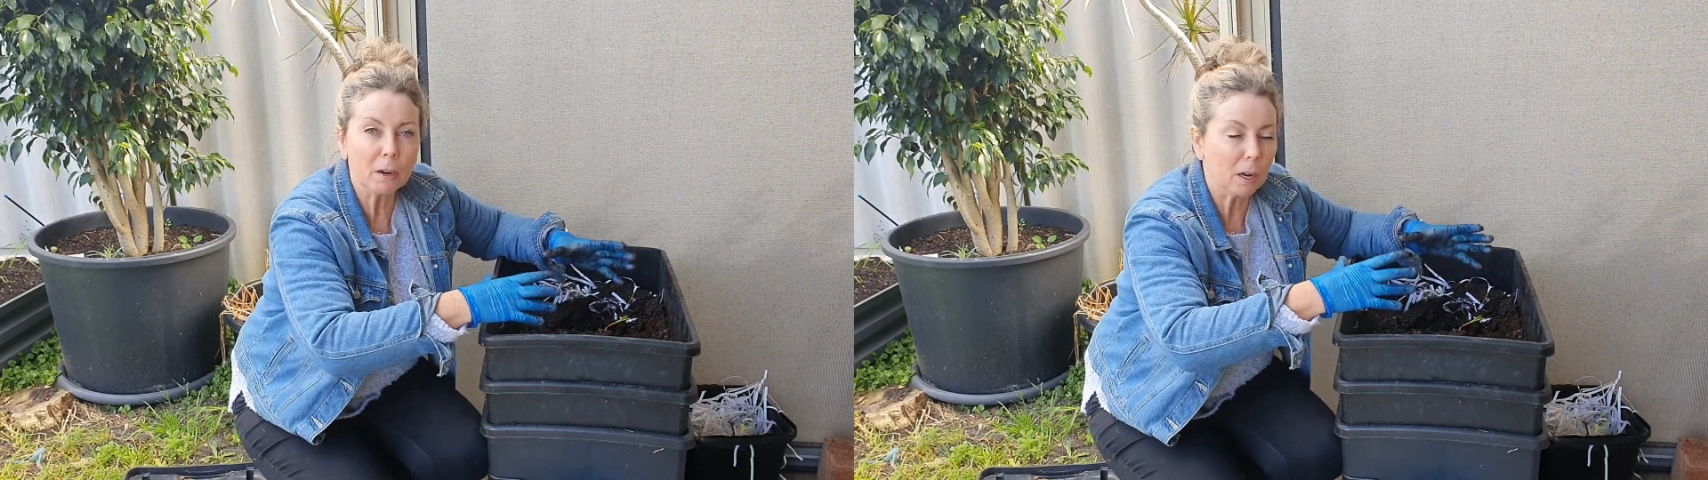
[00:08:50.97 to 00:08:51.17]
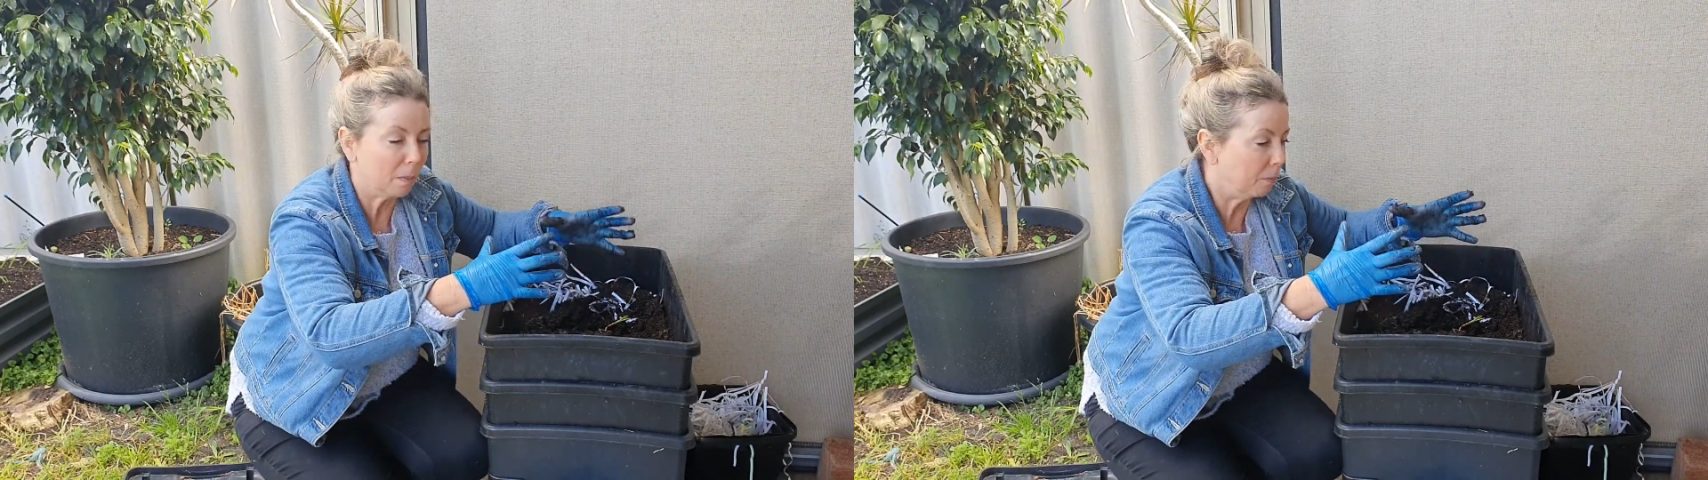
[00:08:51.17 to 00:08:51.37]

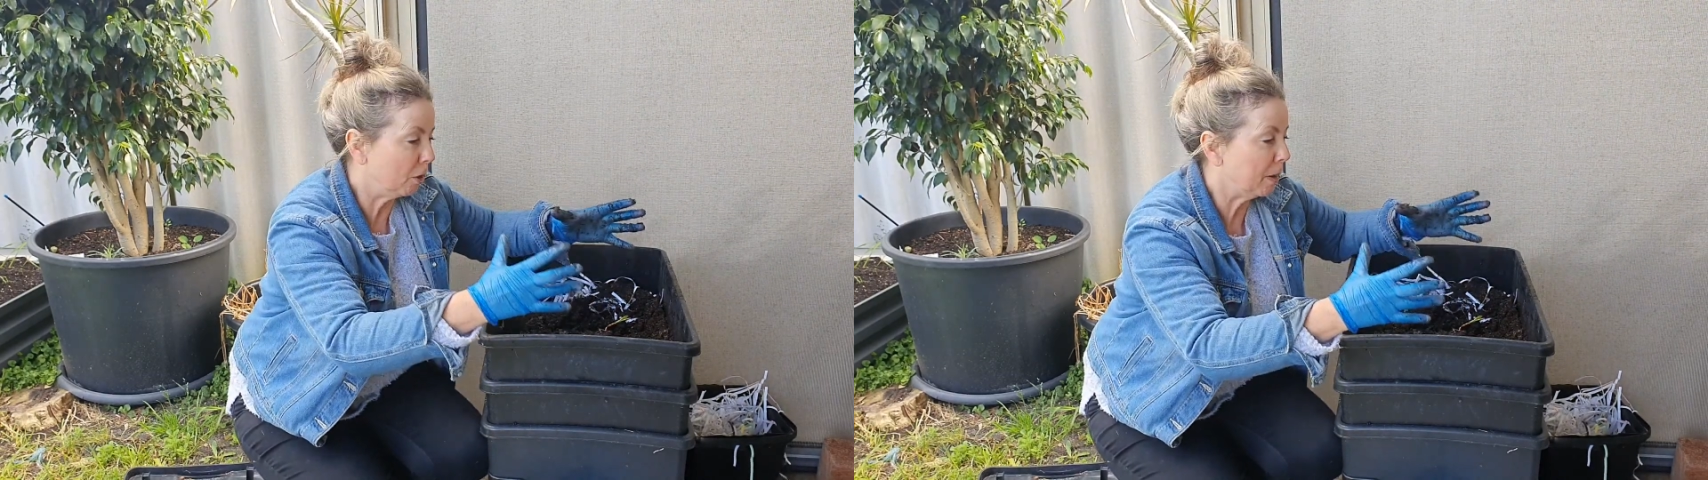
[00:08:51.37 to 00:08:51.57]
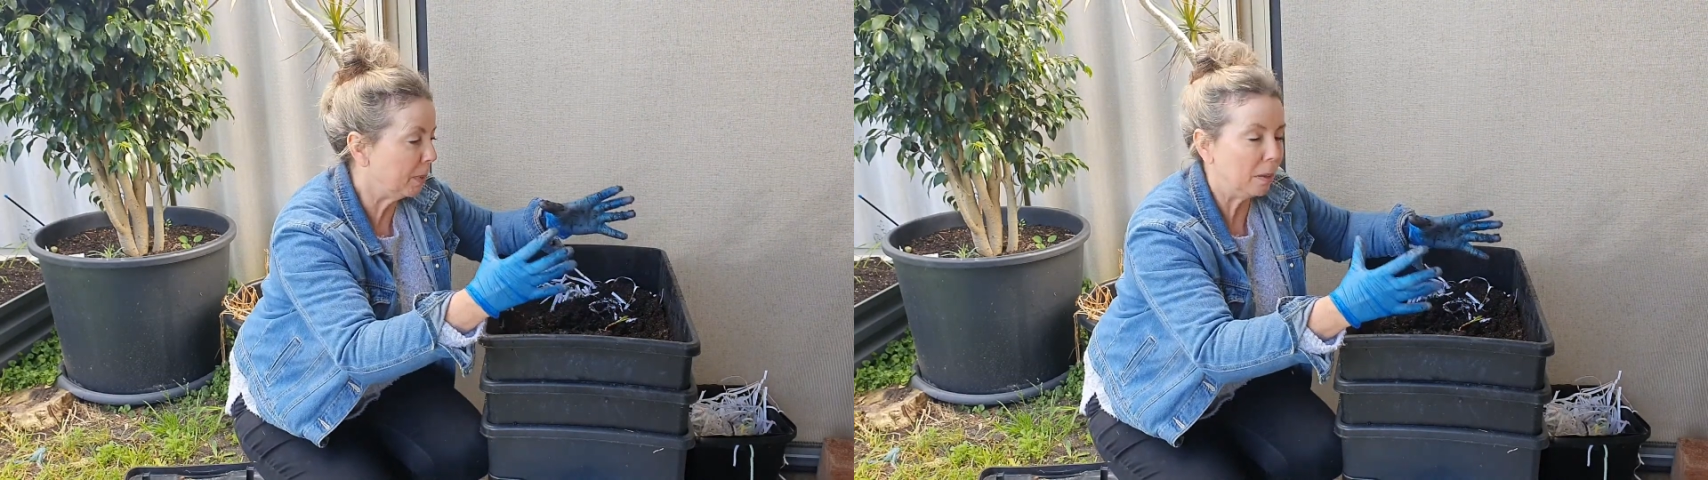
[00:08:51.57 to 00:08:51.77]
like a
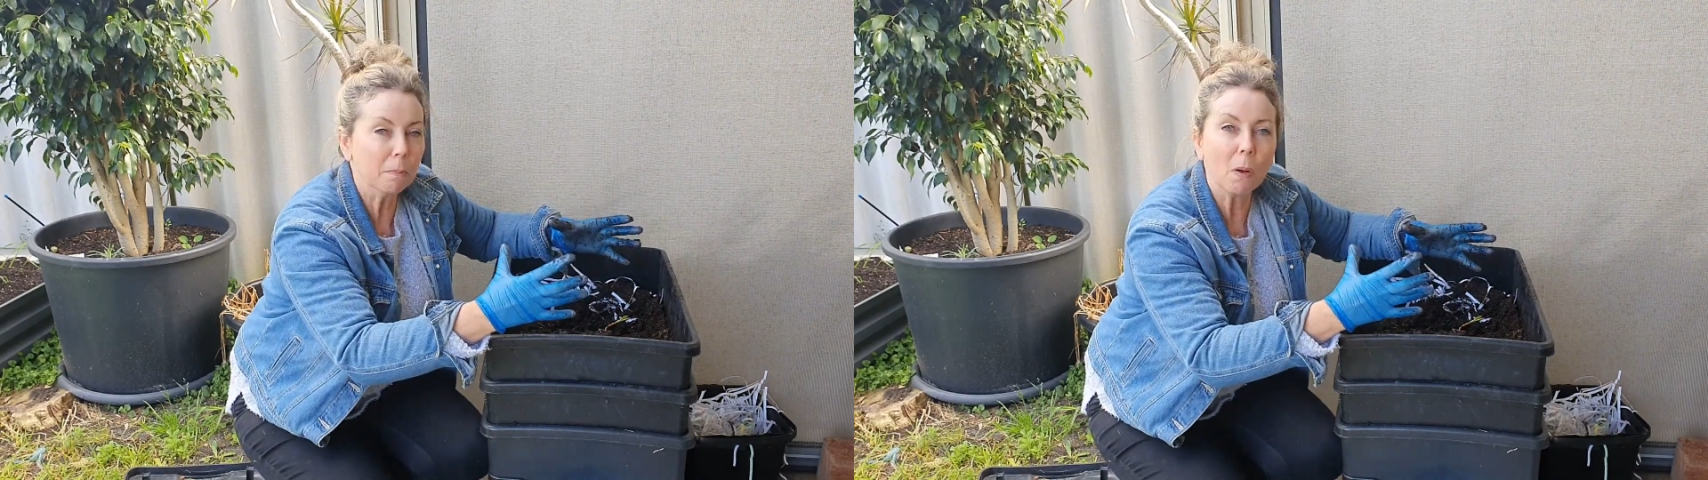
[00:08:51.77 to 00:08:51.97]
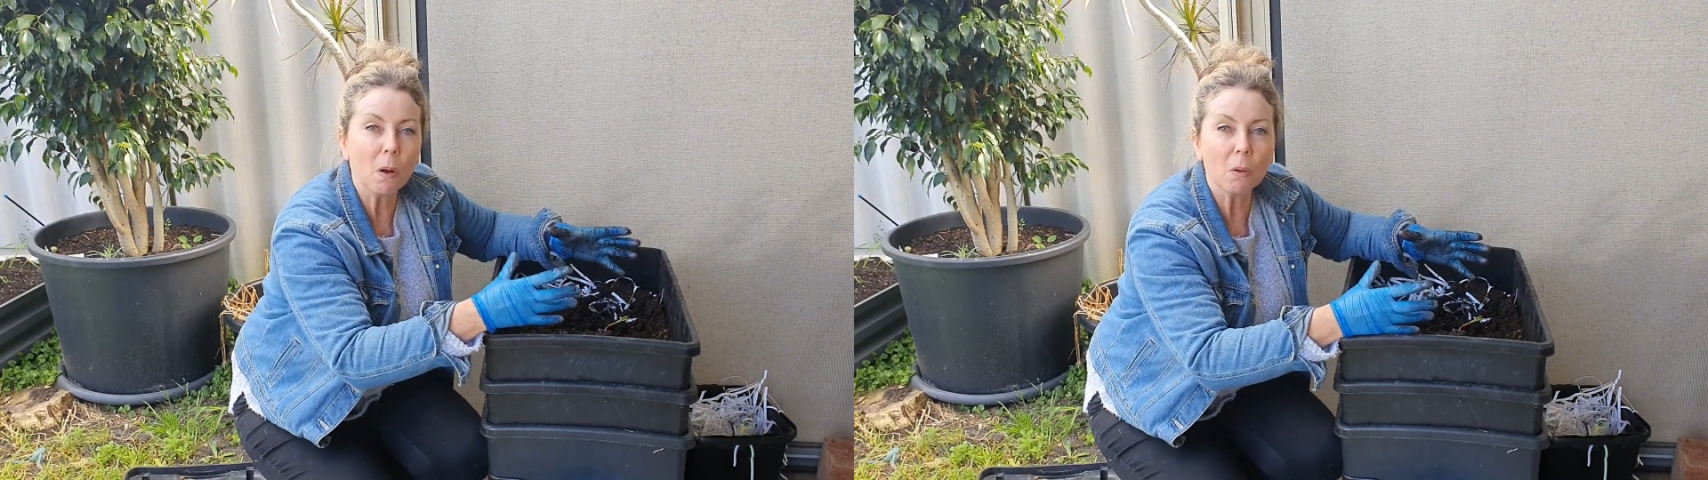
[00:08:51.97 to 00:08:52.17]
great big
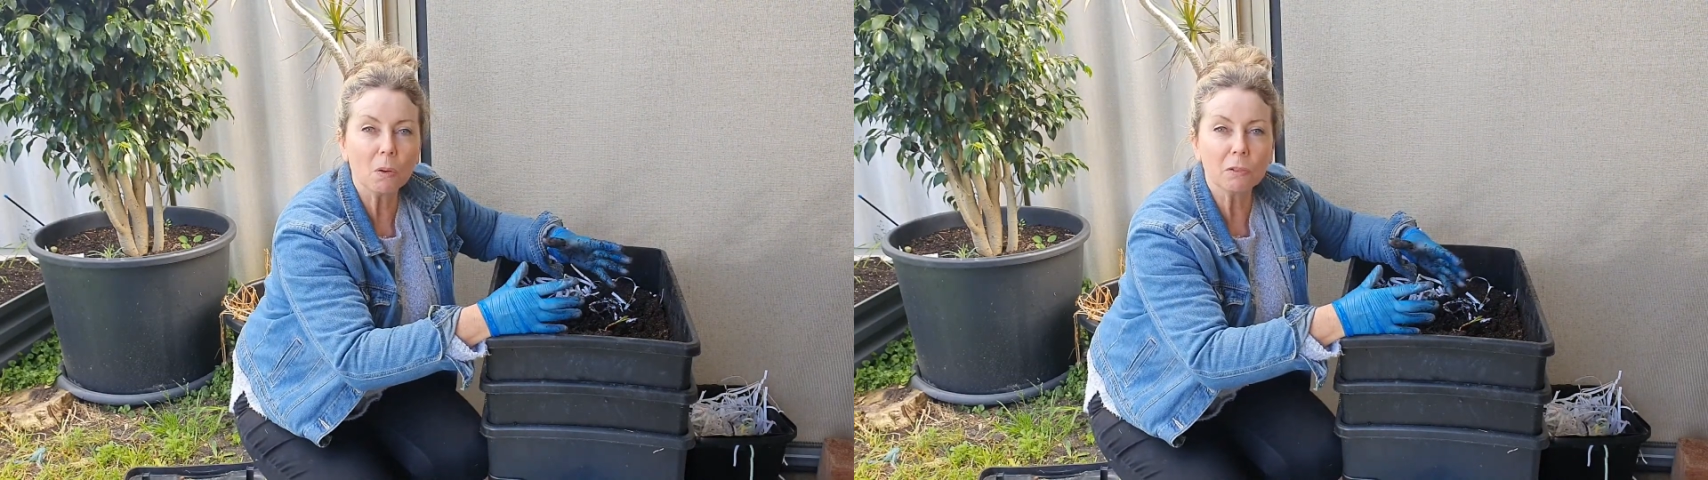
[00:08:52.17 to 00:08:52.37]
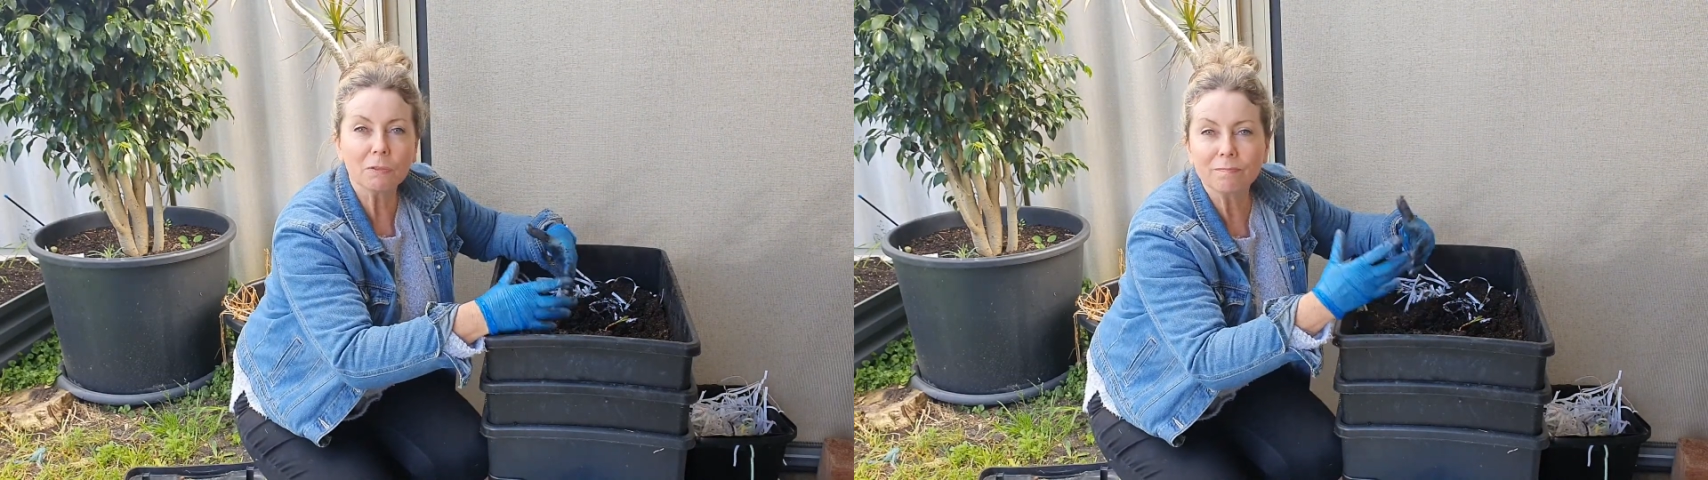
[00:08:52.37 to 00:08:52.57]

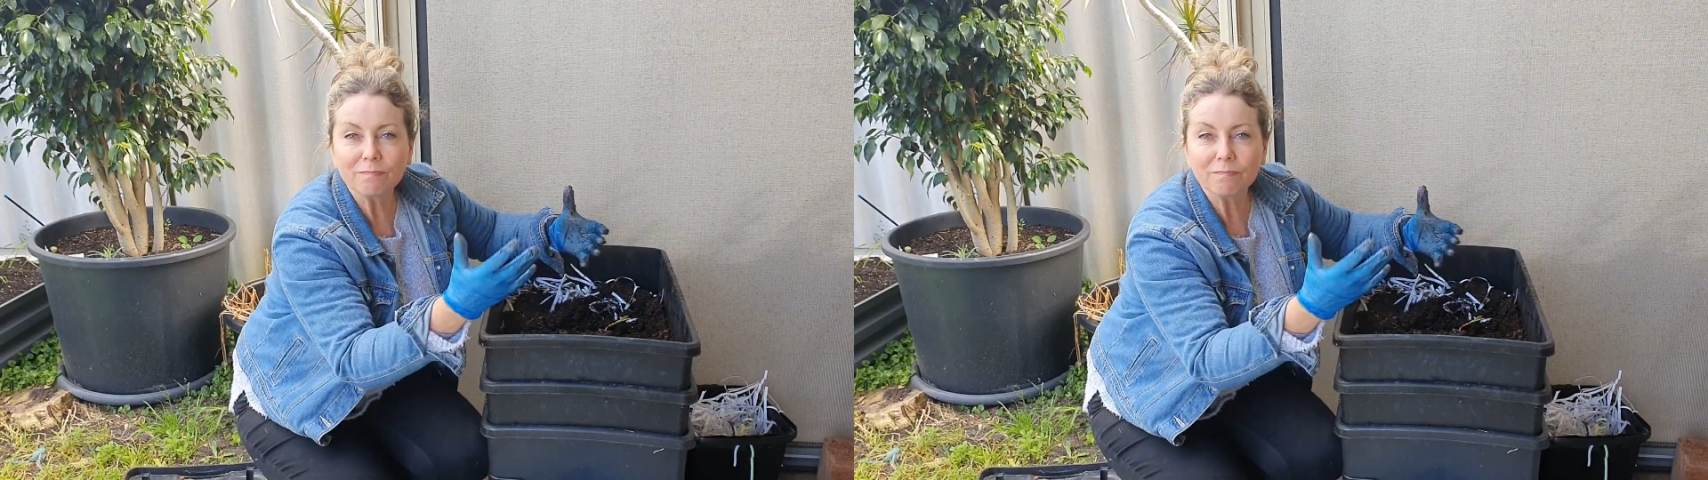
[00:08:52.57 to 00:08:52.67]
bowl of